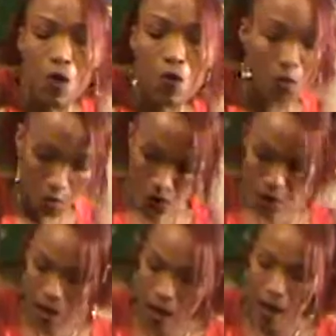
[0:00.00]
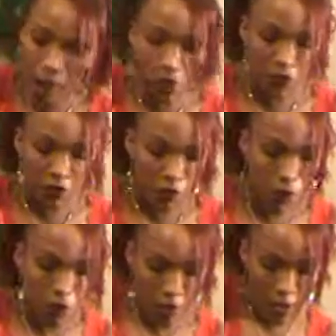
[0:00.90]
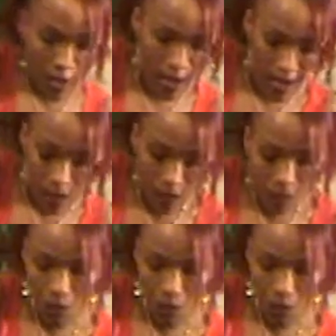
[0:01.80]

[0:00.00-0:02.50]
know how much of what to add